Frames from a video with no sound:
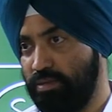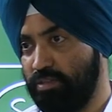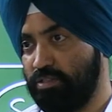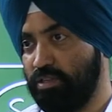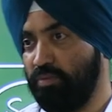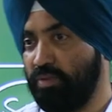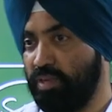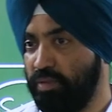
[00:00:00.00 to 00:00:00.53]

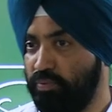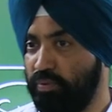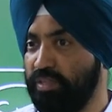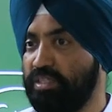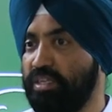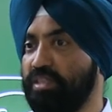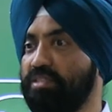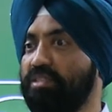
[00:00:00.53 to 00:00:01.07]
So if he
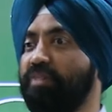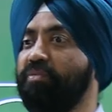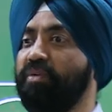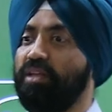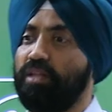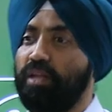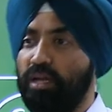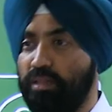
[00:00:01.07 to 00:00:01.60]
says
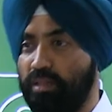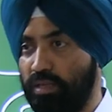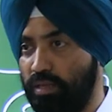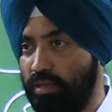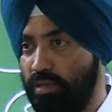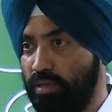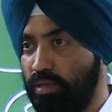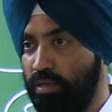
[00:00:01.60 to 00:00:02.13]
Safed Hathi,
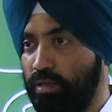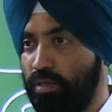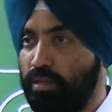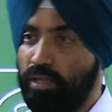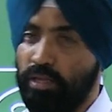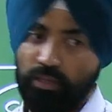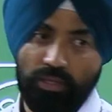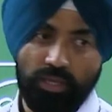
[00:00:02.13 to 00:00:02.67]

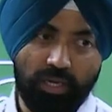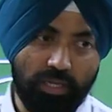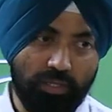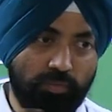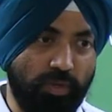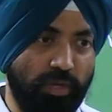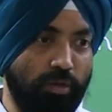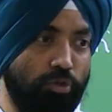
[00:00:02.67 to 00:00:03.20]
then that
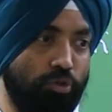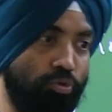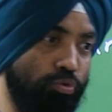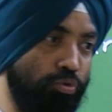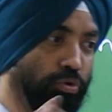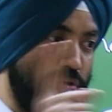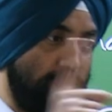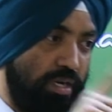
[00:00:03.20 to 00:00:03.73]
is when
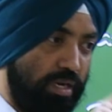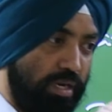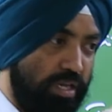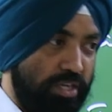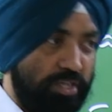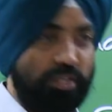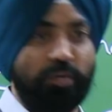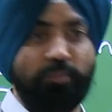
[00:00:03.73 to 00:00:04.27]
you know that
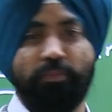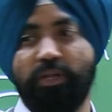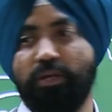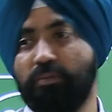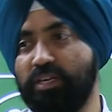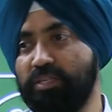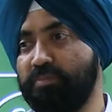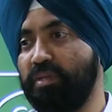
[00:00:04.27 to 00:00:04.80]
his ship
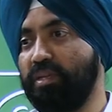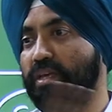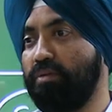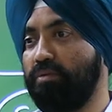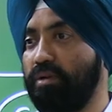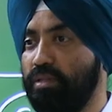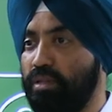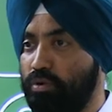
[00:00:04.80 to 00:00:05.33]
name has been
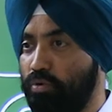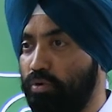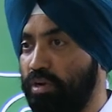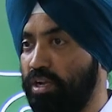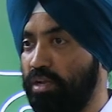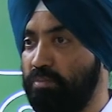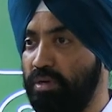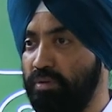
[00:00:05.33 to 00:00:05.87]
given the code
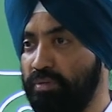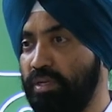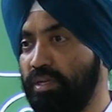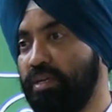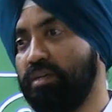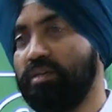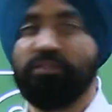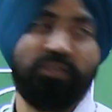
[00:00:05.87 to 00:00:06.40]
name of
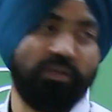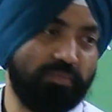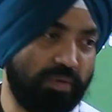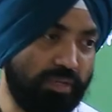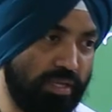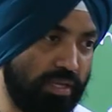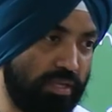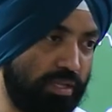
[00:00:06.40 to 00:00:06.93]

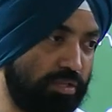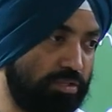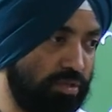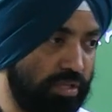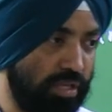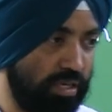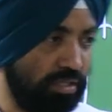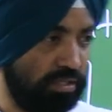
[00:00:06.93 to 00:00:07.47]
Safed Hathi.
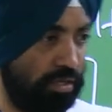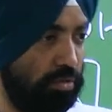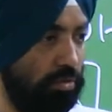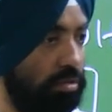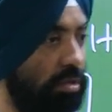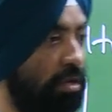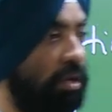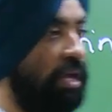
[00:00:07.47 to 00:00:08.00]
So that is
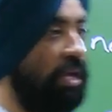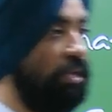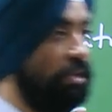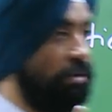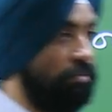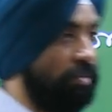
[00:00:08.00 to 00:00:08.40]
how, like,